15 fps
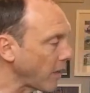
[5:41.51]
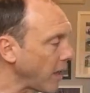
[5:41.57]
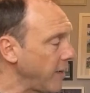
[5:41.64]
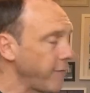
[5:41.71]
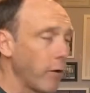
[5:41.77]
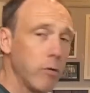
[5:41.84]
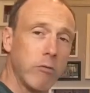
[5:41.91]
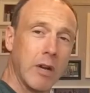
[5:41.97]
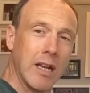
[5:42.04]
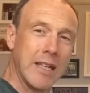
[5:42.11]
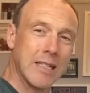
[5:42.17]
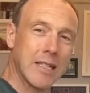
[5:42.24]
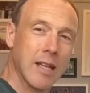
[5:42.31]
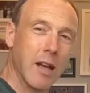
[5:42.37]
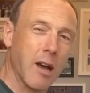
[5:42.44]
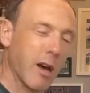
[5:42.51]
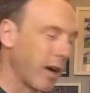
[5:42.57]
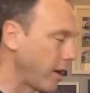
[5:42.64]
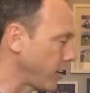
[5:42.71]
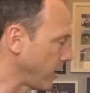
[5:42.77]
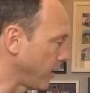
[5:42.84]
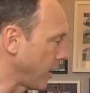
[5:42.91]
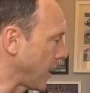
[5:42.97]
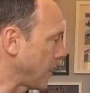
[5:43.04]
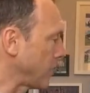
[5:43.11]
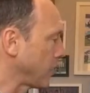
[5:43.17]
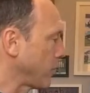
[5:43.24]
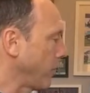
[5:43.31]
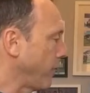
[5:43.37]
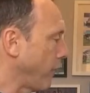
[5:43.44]
if I release it higher than that,
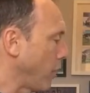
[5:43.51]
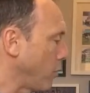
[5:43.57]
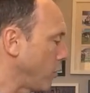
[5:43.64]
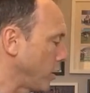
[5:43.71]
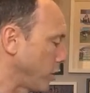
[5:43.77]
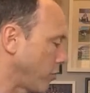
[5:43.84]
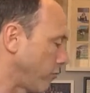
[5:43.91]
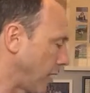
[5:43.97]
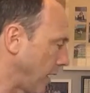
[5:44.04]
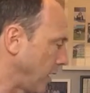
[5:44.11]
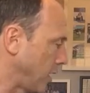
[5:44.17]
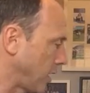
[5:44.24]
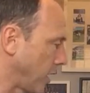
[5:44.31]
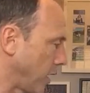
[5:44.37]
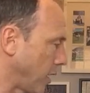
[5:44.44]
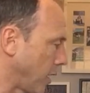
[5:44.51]
so if I were to release it,